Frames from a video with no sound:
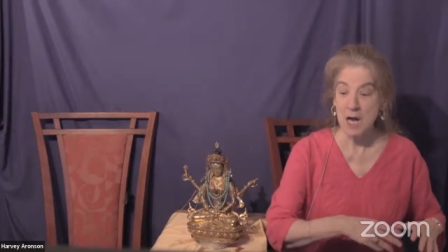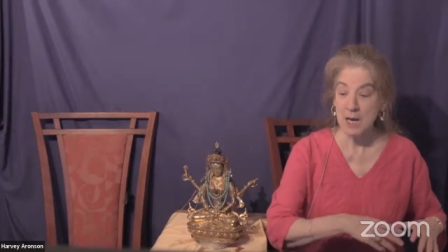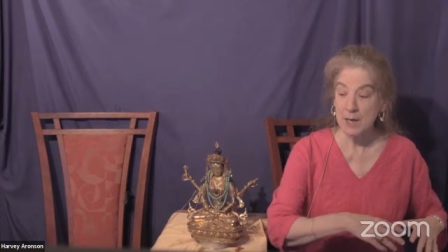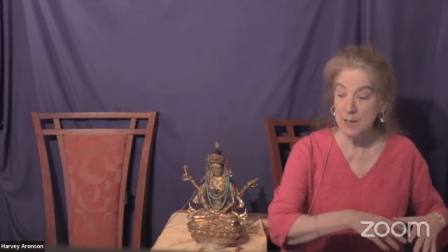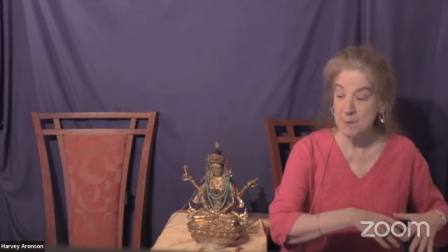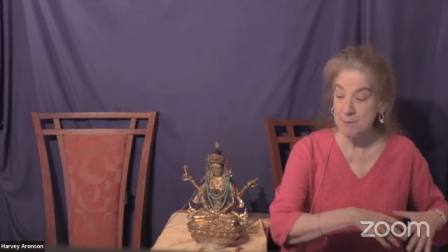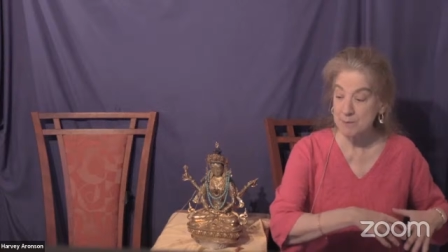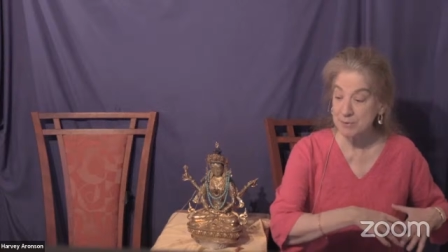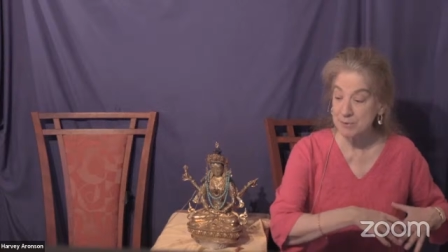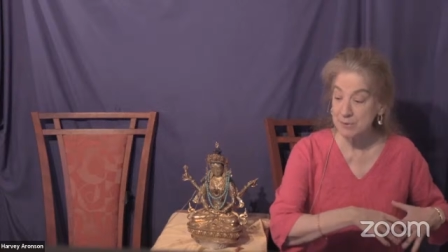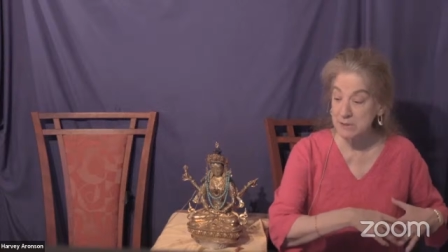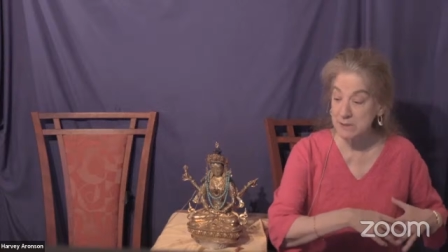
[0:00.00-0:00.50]

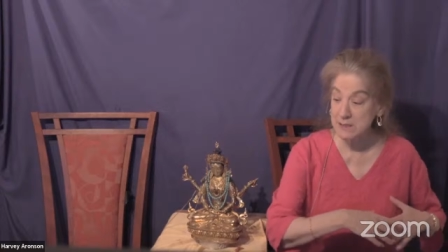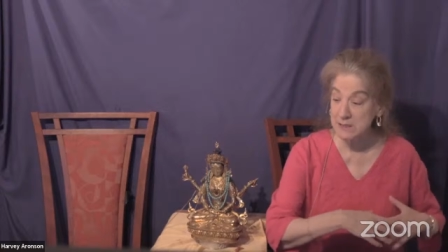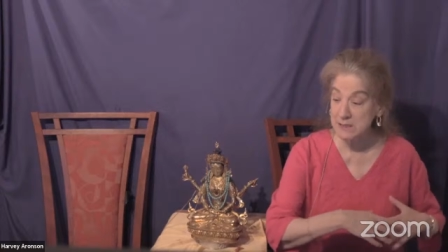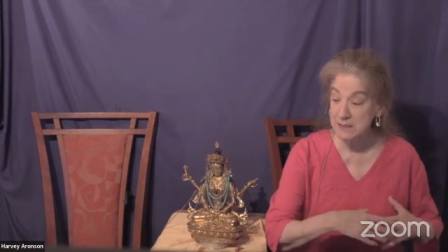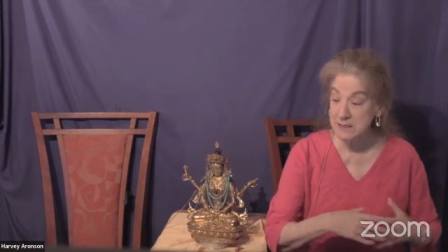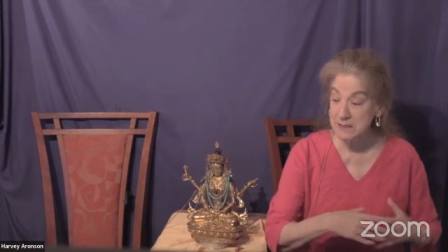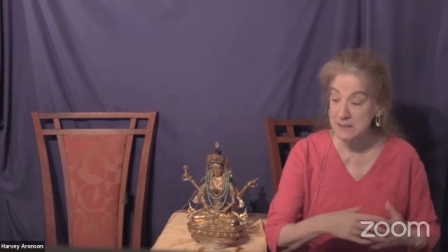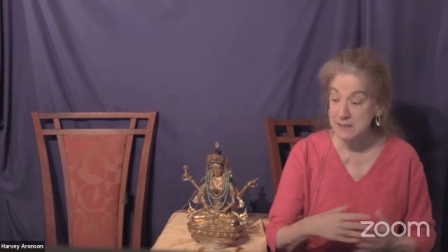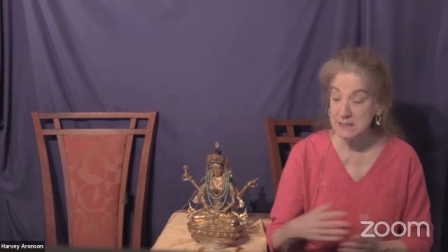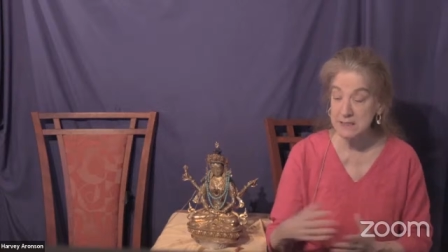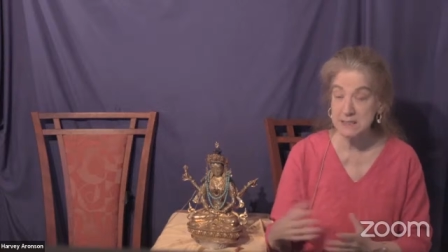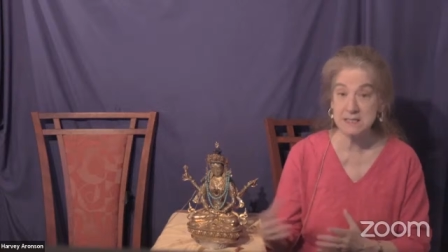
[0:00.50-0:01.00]

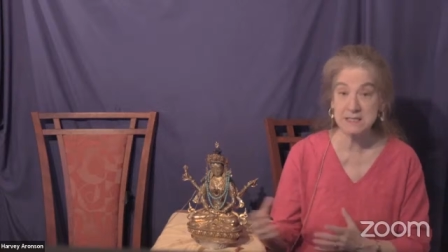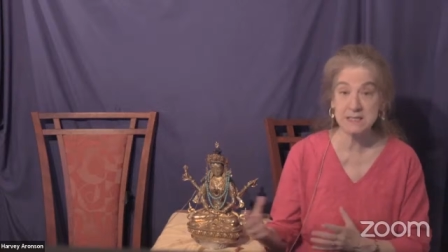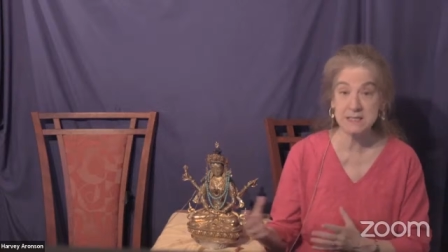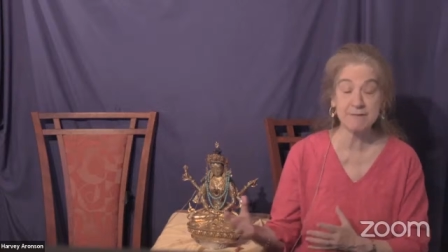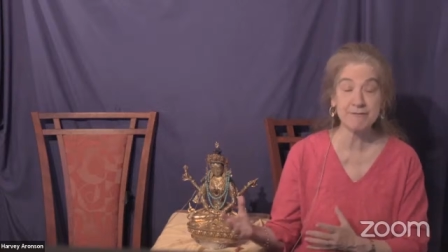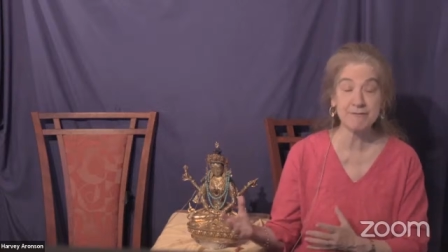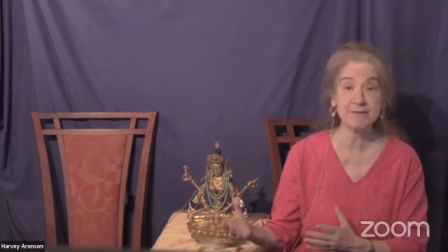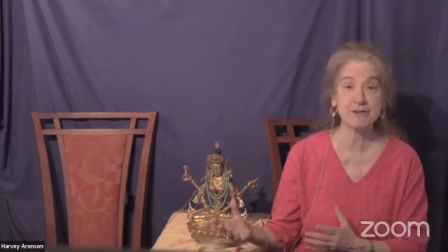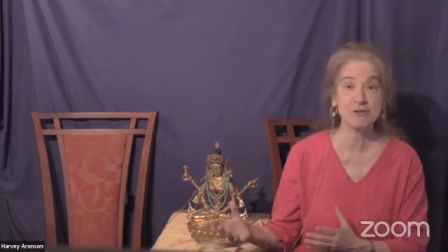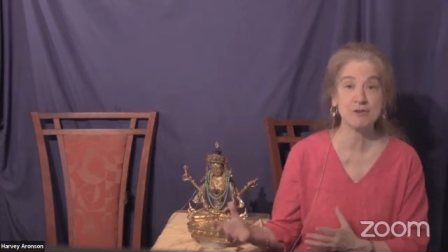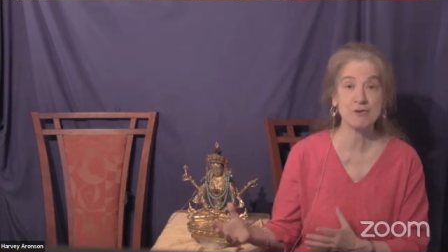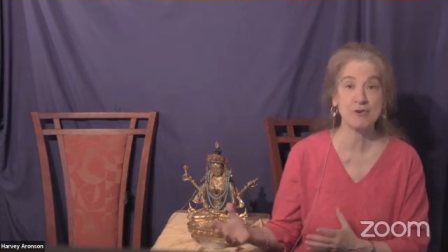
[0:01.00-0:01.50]
completely
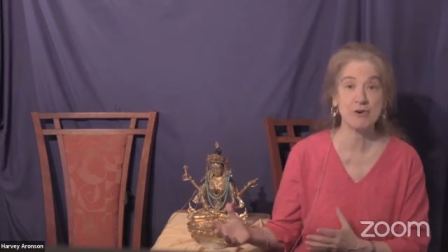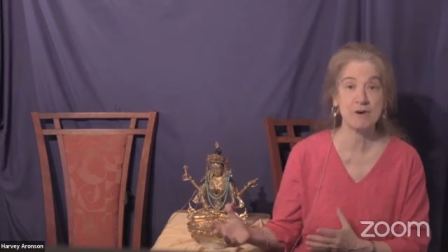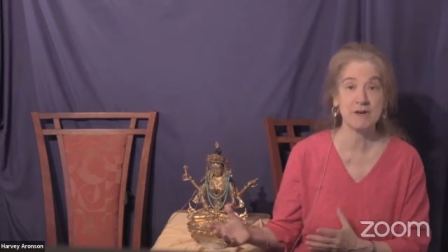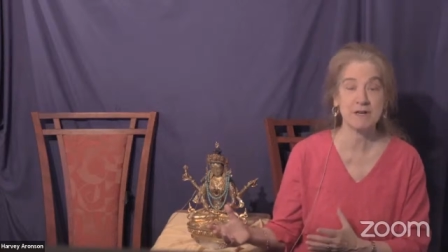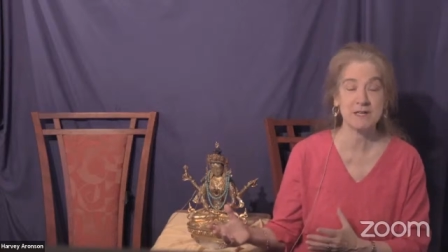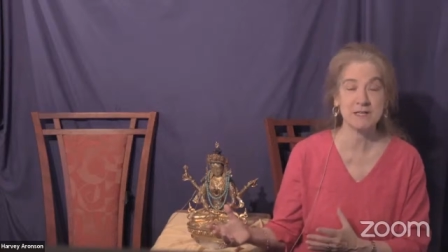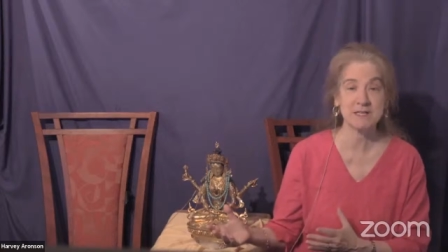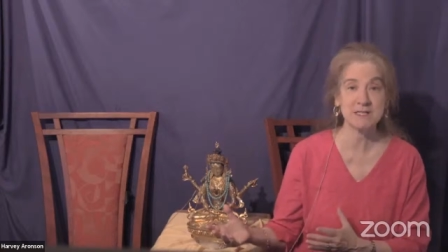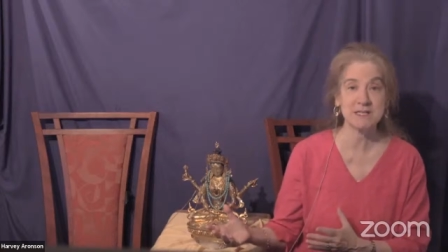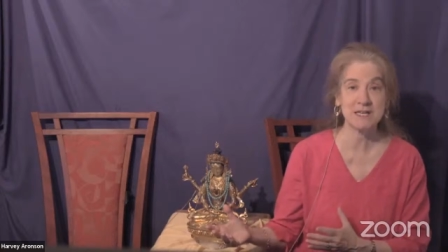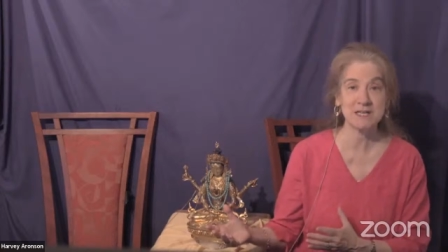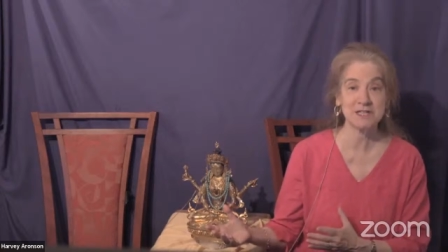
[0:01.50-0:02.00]
different
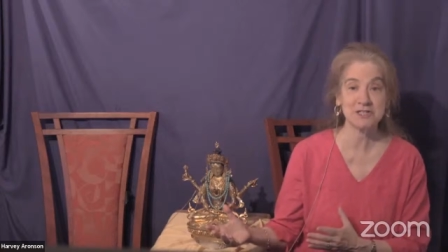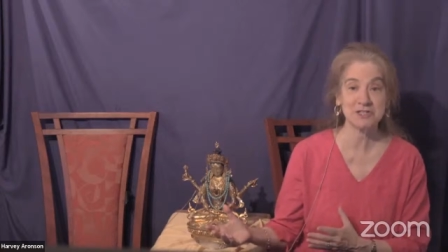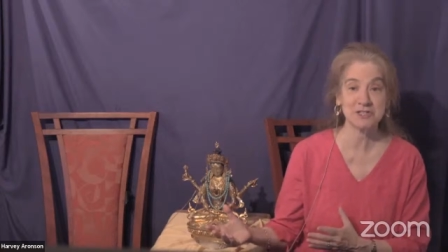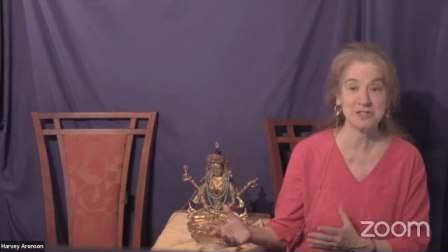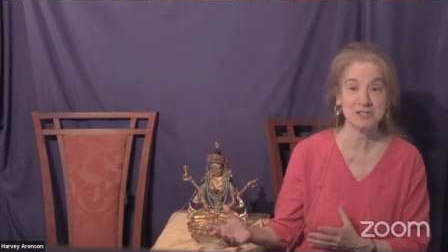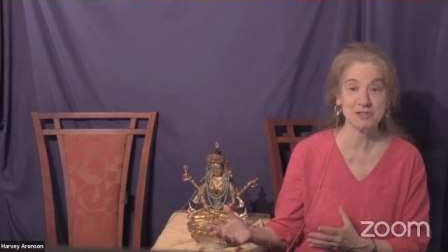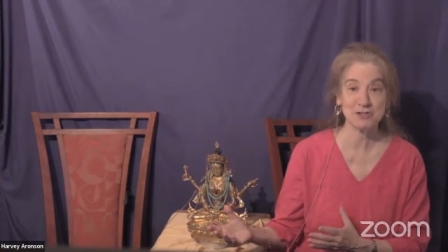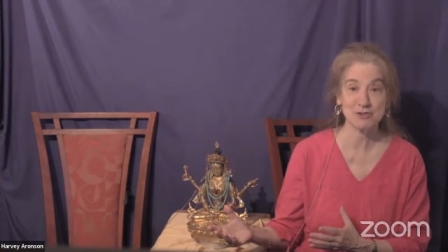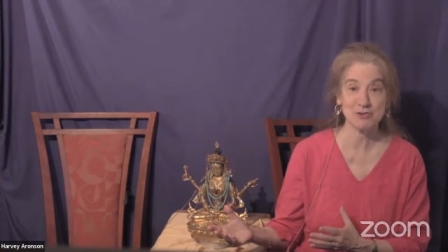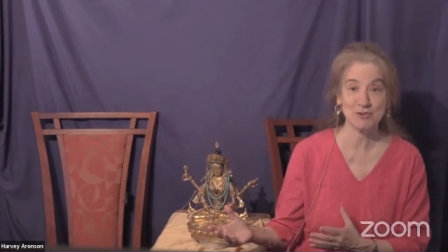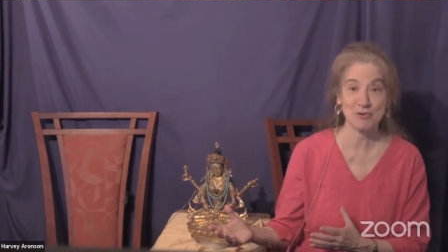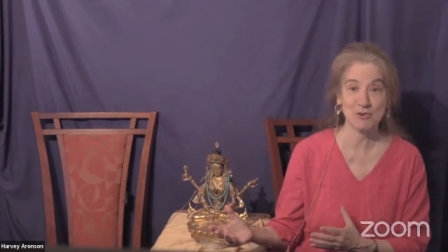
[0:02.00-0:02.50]

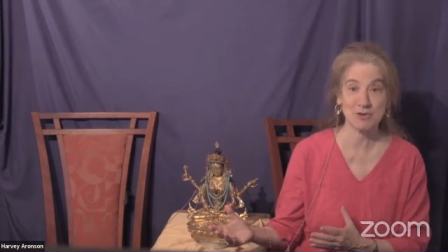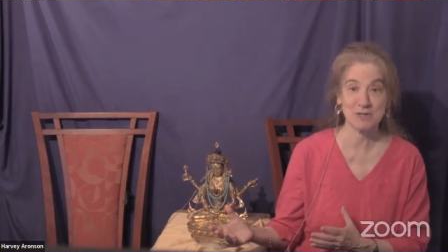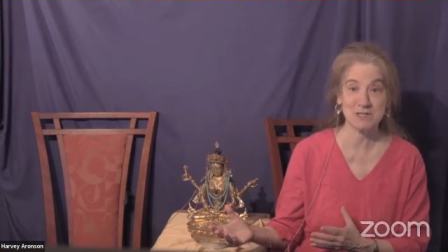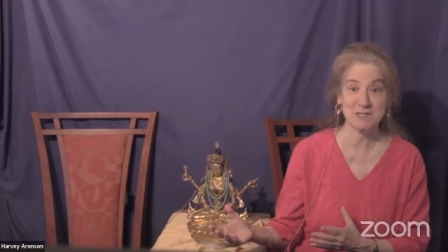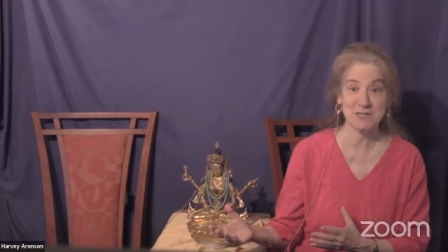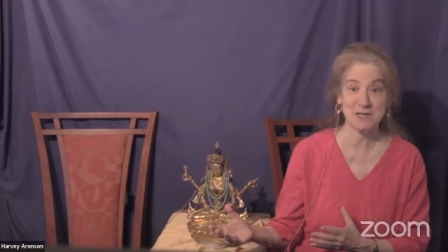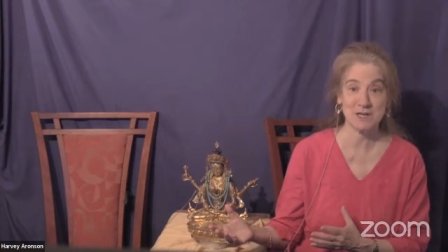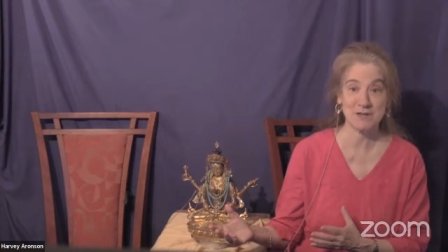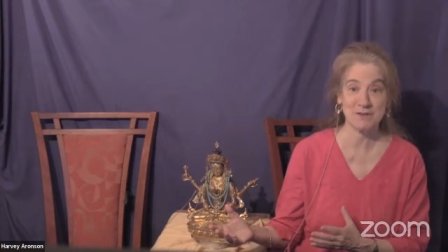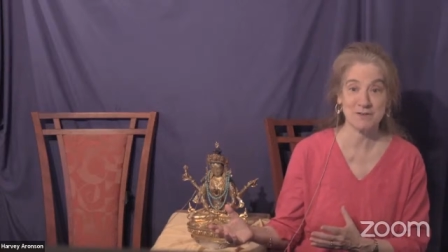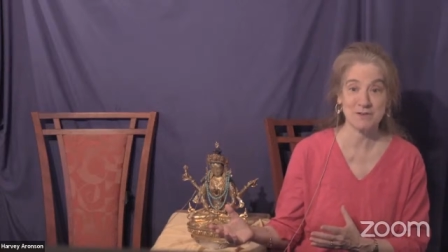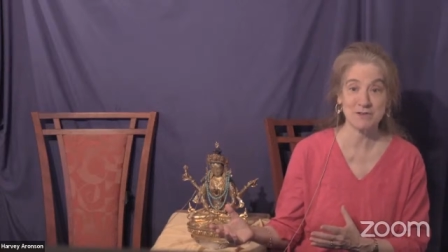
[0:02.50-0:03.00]
orientation towards
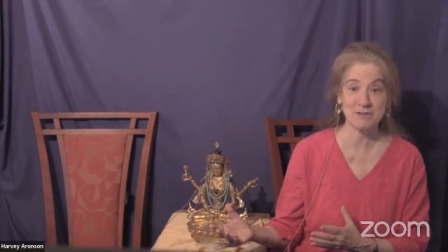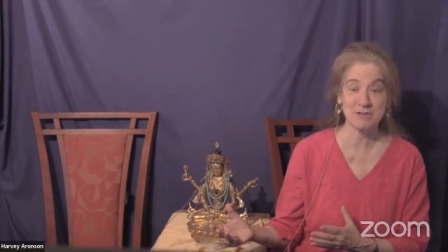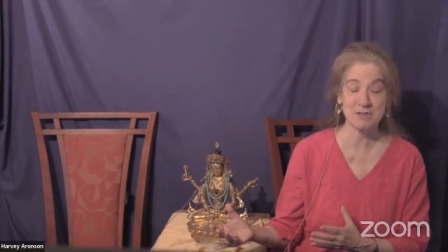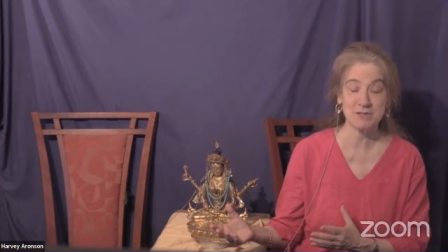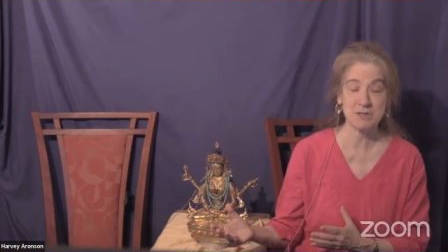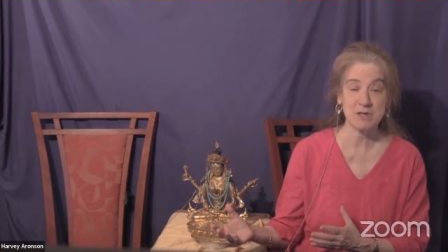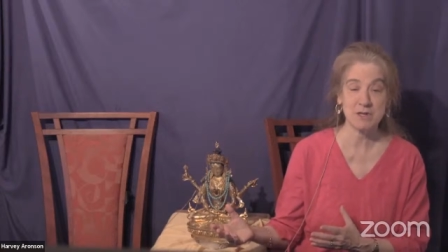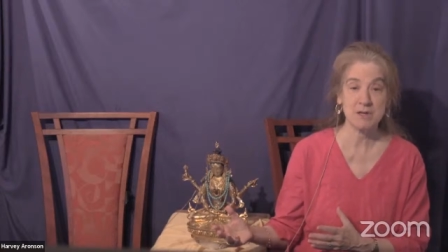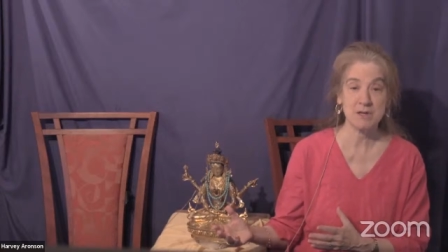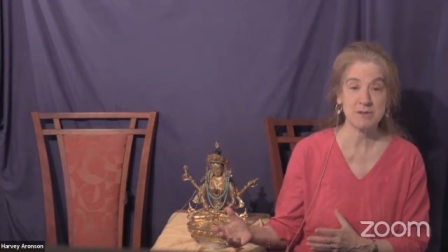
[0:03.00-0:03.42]
others